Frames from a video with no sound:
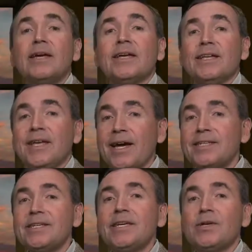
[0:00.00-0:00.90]
In
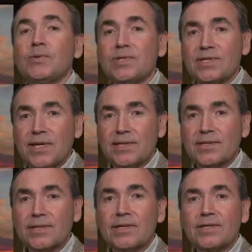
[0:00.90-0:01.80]

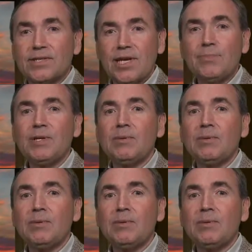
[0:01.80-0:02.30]
1906, J.P.